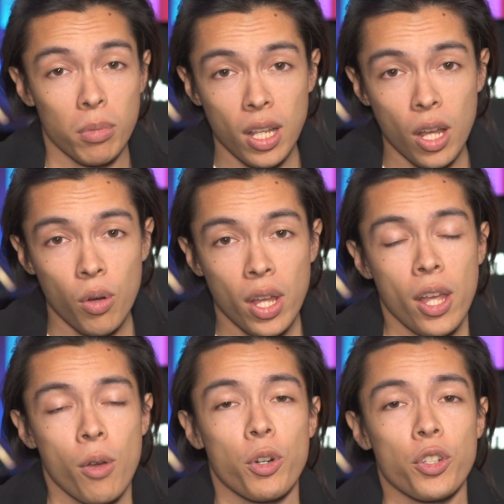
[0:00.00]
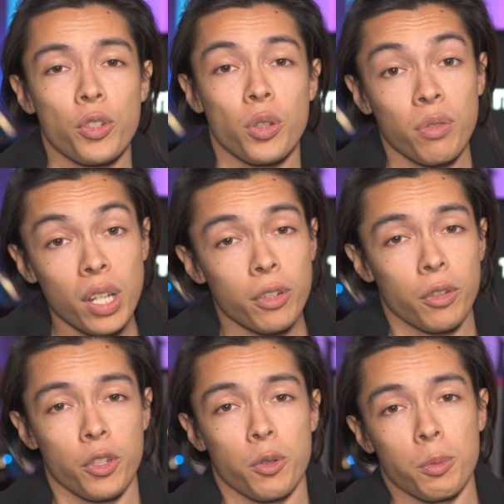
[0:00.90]
below which is your favorite
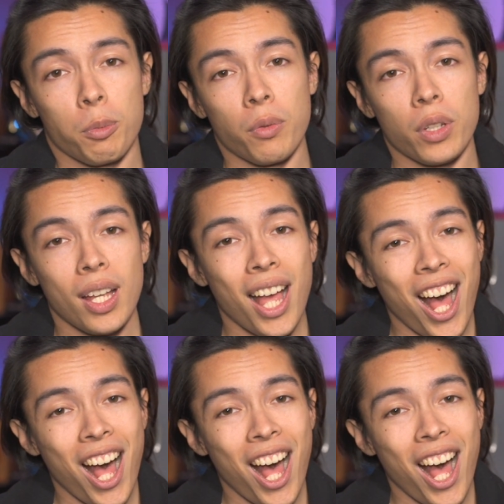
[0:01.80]
Christmas movie,